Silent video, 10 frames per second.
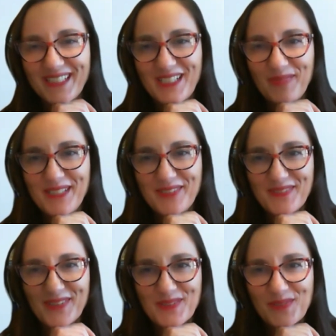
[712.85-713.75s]
how many of
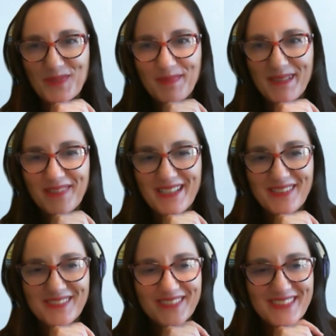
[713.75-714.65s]
those will be
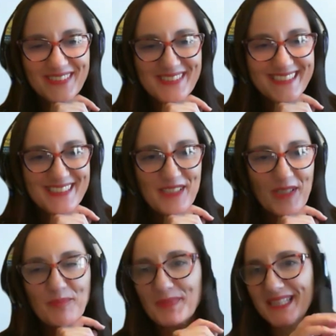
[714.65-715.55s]
around or not.
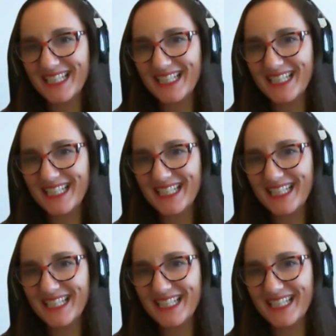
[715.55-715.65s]
But